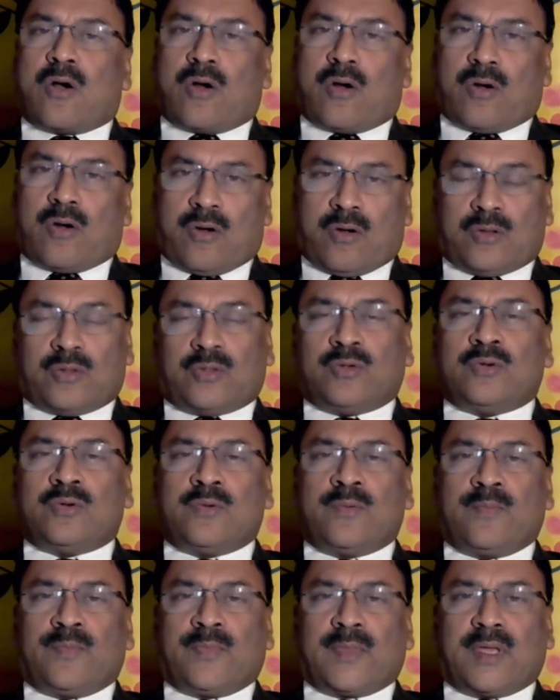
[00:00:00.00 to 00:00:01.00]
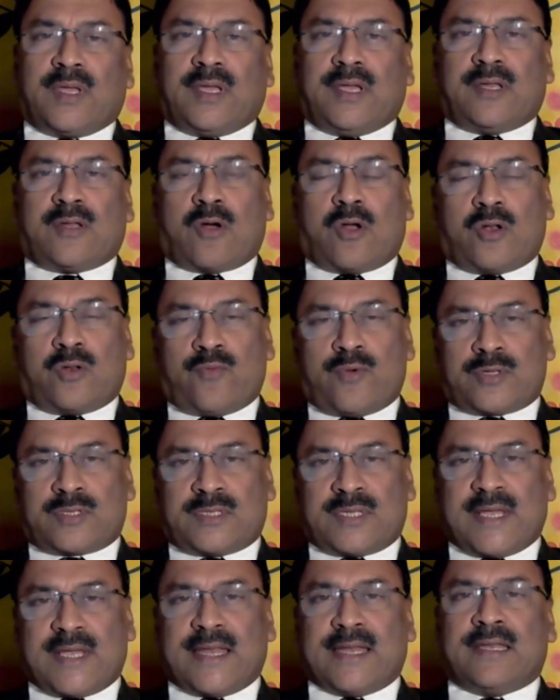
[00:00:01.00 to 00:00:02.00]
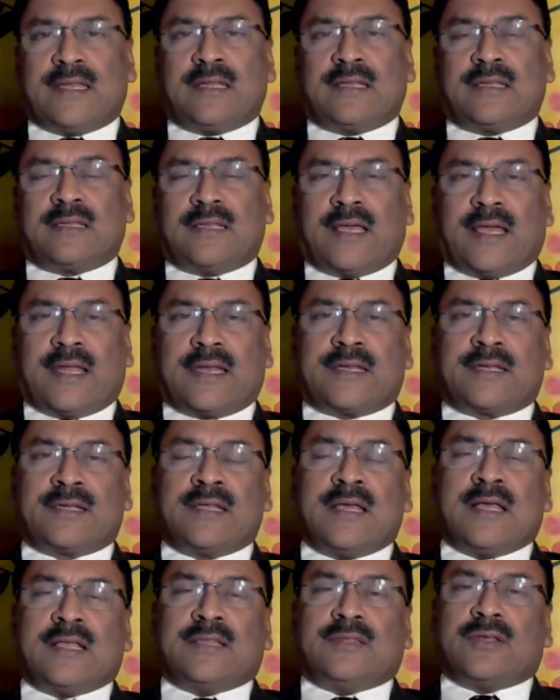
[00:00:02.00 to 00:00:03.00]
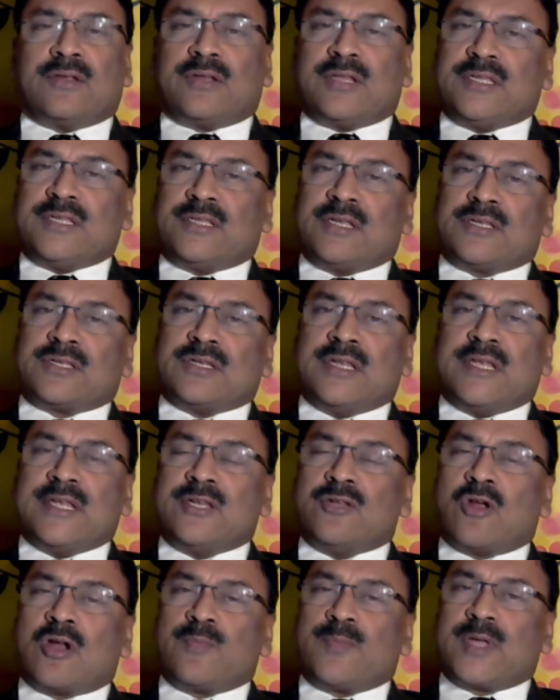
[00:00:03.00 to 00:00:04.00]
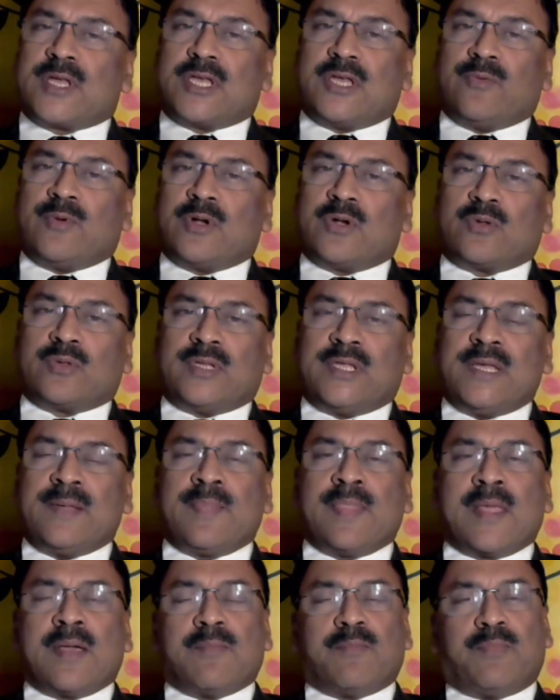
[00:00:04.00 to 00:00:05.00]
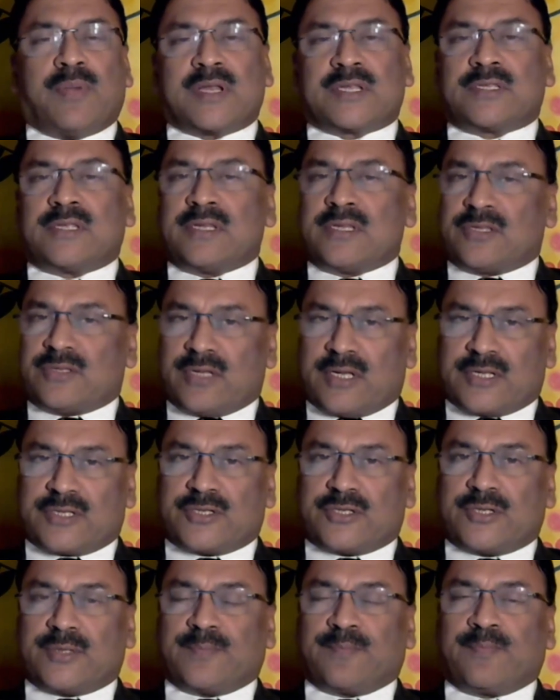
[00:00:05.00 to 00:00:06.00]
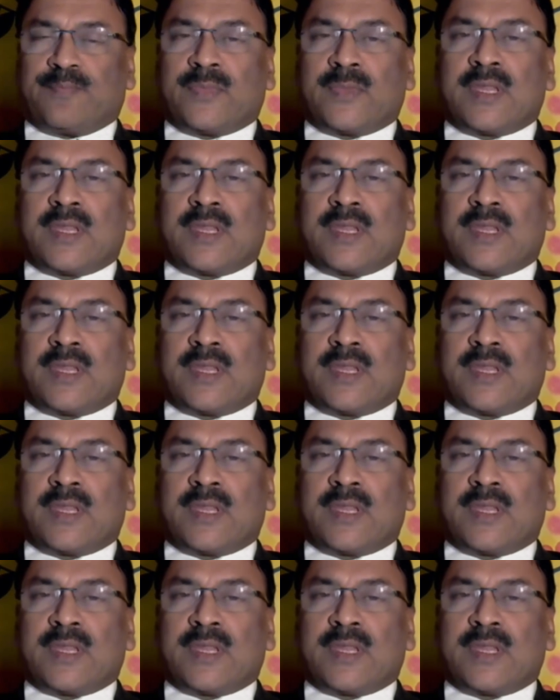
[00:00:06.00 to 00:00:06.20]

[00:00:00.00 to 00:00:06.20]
Although it almost said that the reasons need not be given to the person searched.